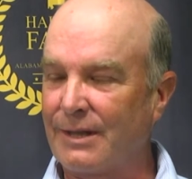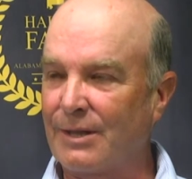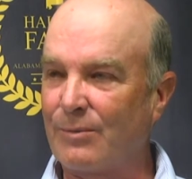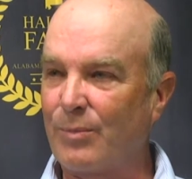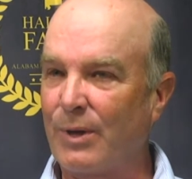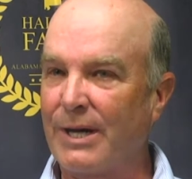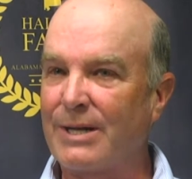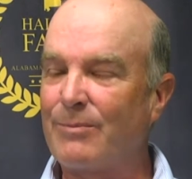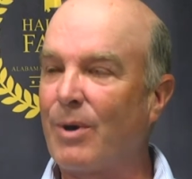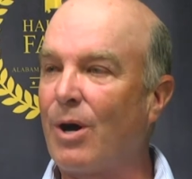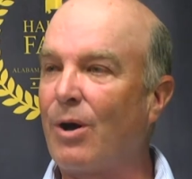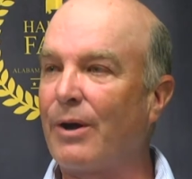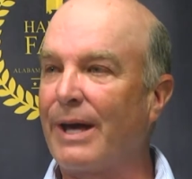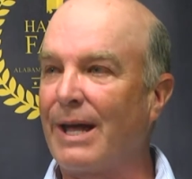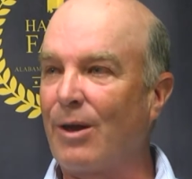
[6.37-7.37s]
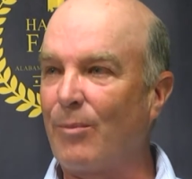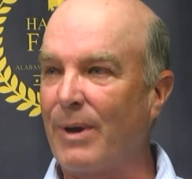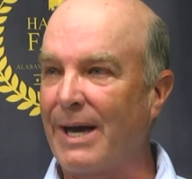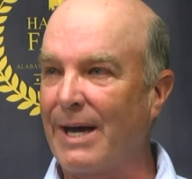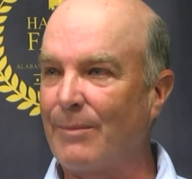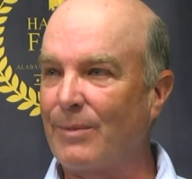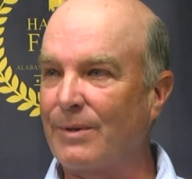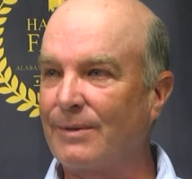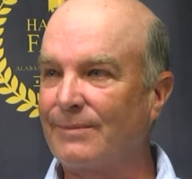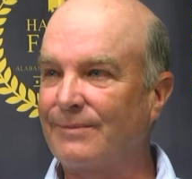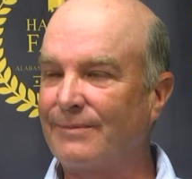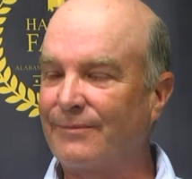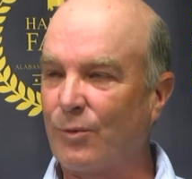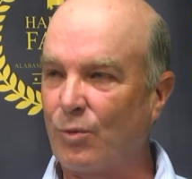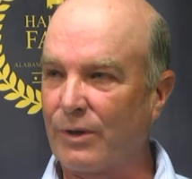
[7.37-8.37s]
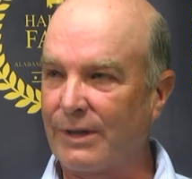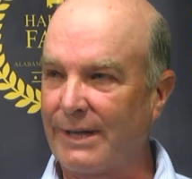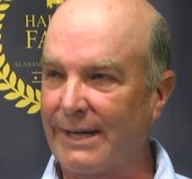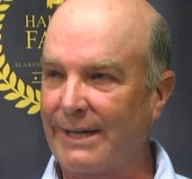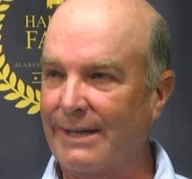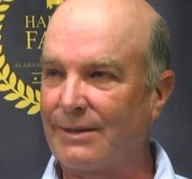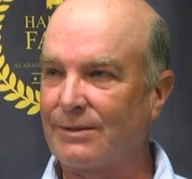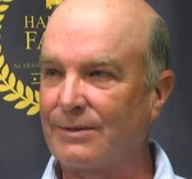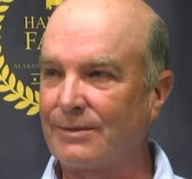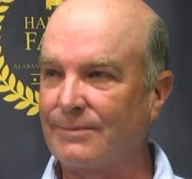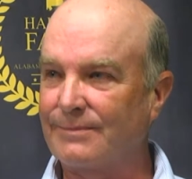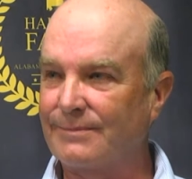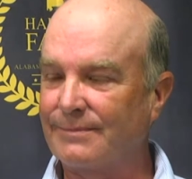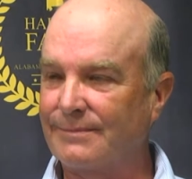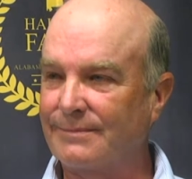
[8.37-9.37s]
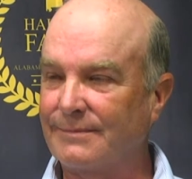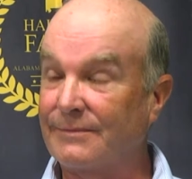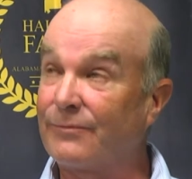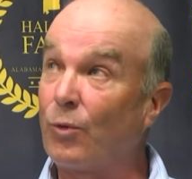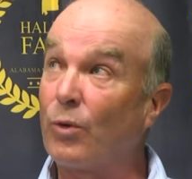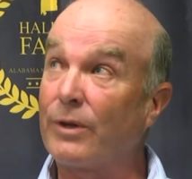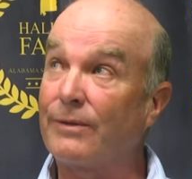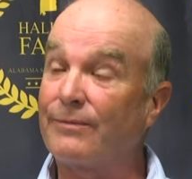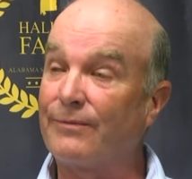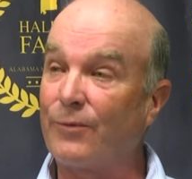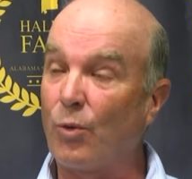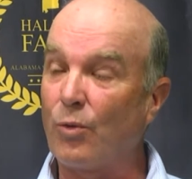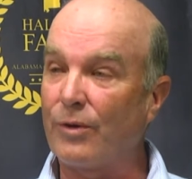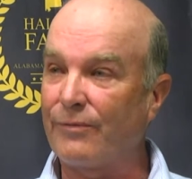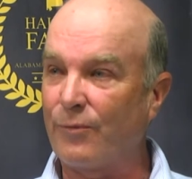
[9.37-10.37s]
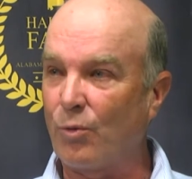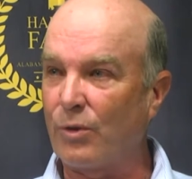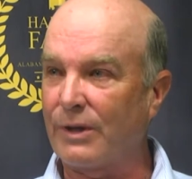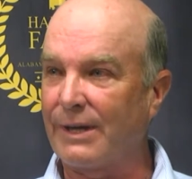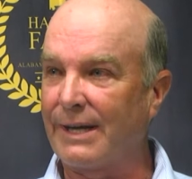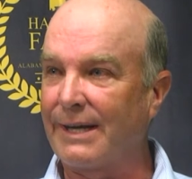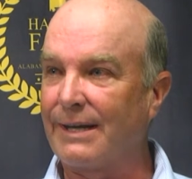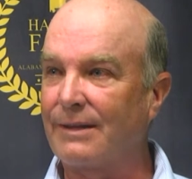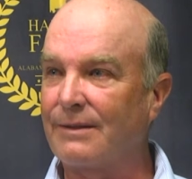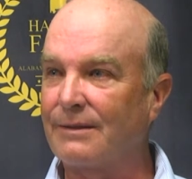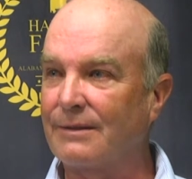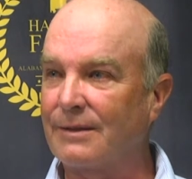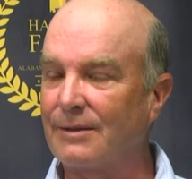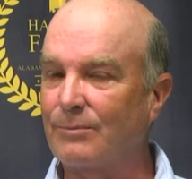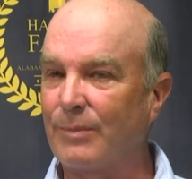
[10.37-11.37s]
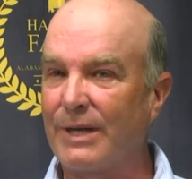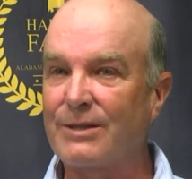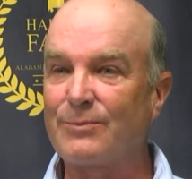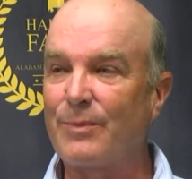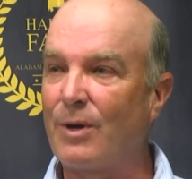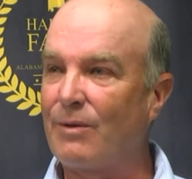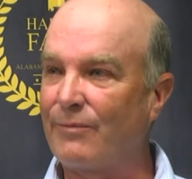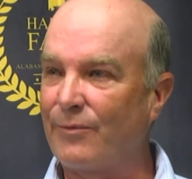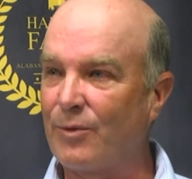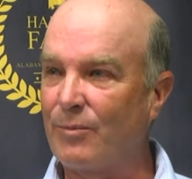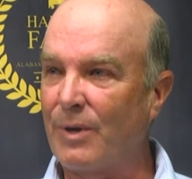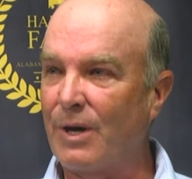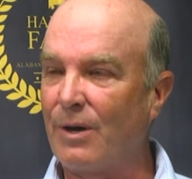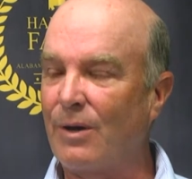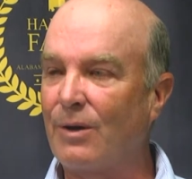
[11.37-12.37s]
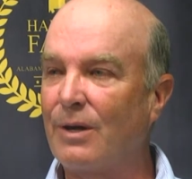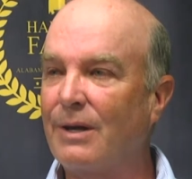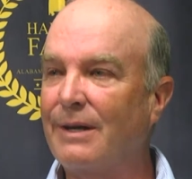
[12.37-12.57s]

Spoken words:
He had played ball at Alabama, 48 to 44 to 48, baseball and football,